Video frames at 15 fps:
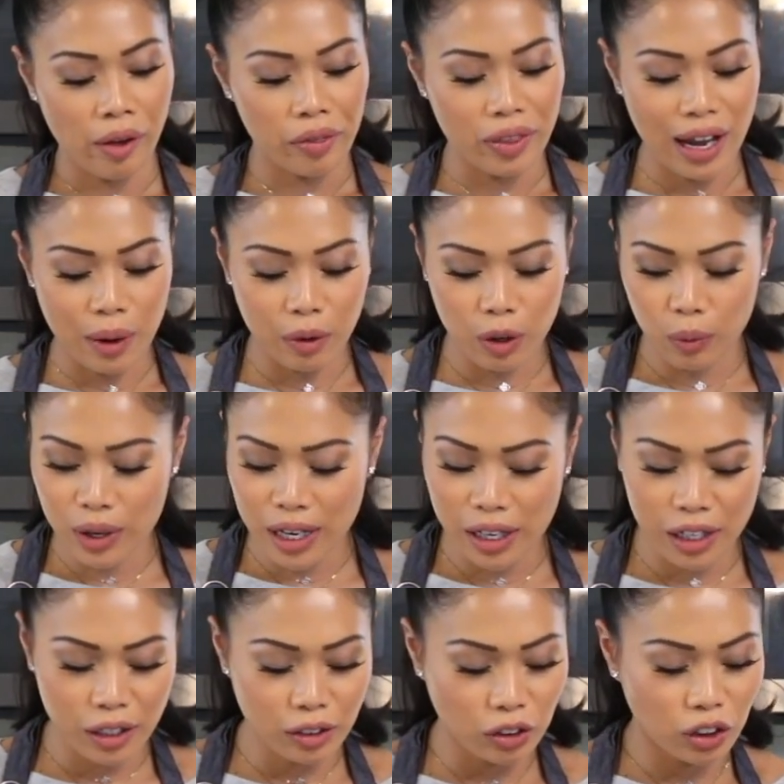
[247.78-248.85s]
Now we're
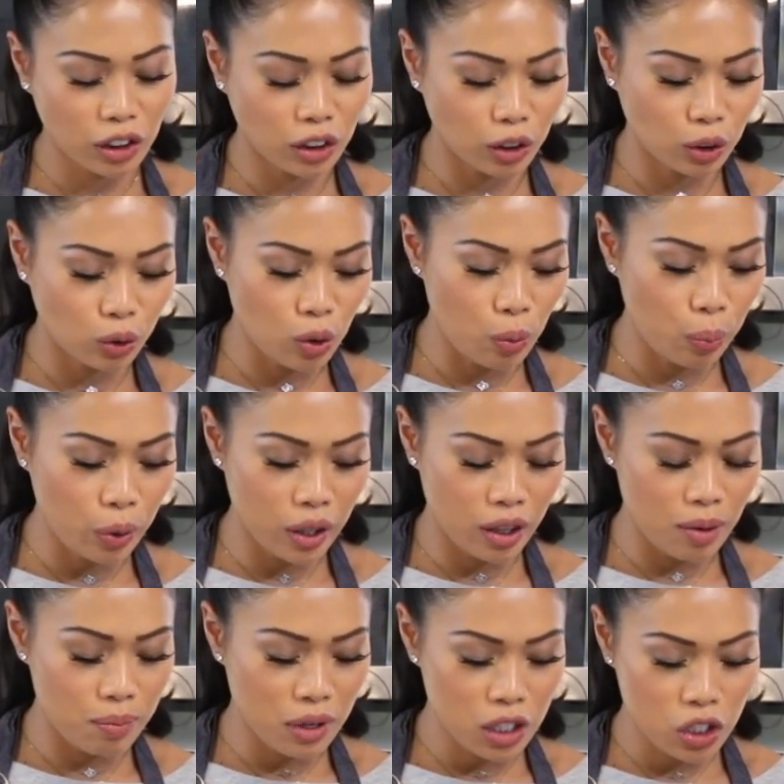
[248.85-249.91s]
ready to put
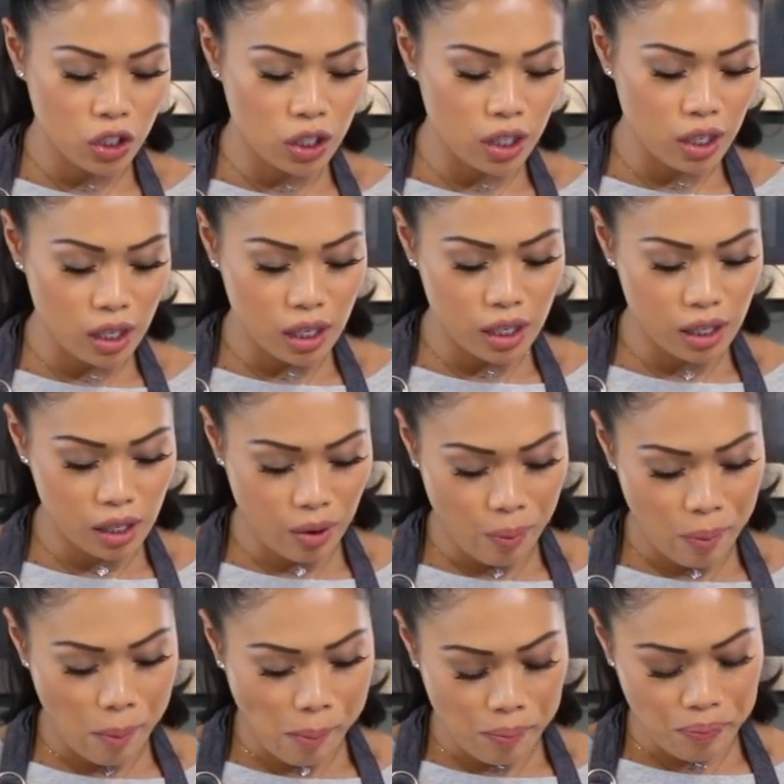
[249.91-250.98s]
the mixture
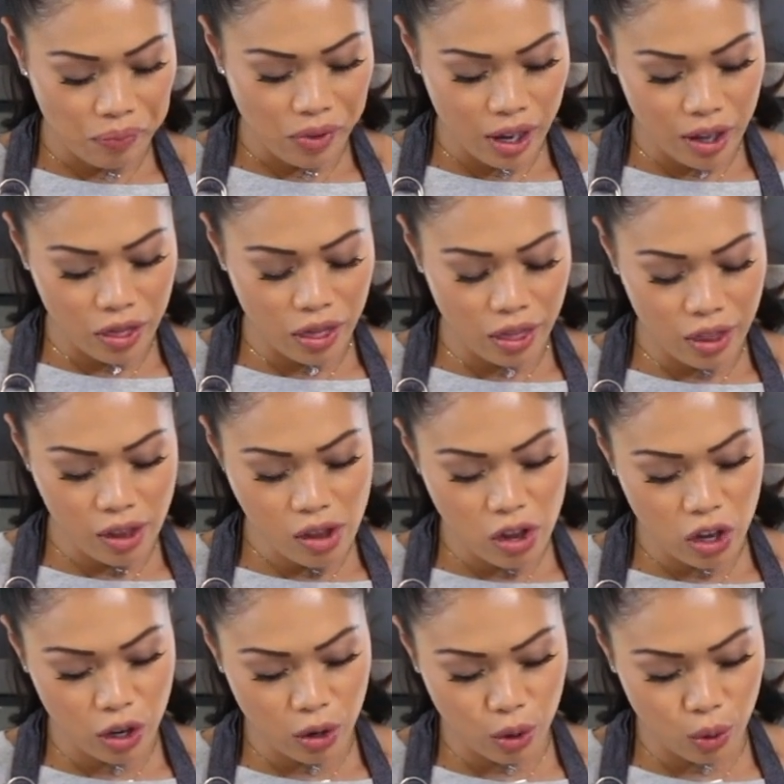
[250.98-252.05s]

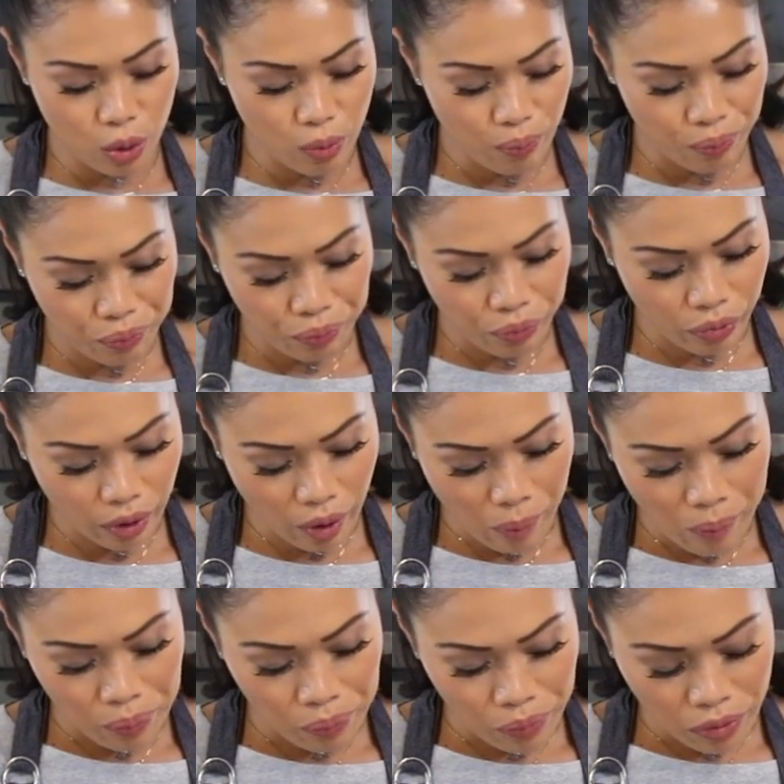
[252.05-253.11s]
into
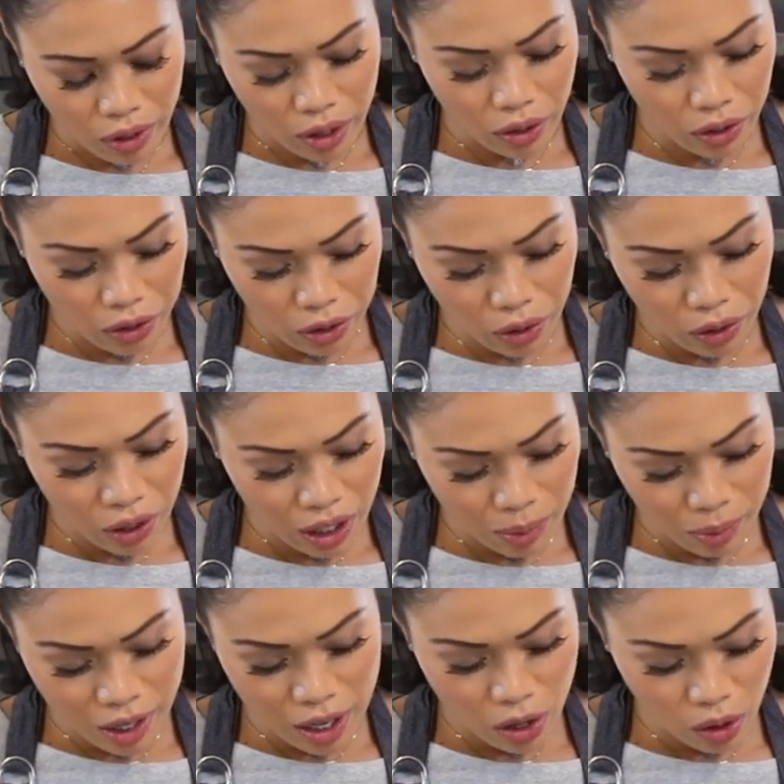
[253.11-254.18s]
the little
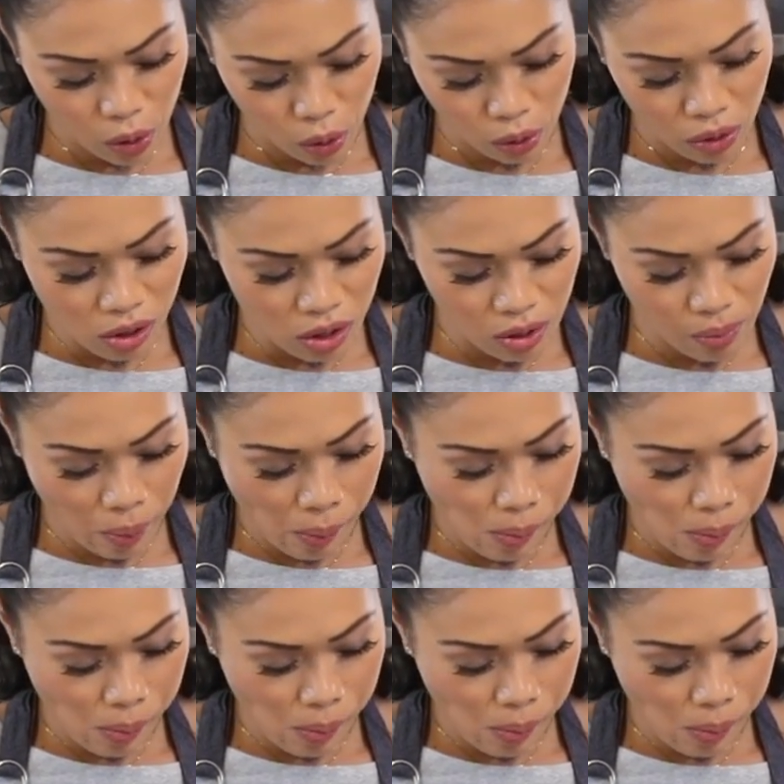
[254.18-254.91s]
cupcake holes.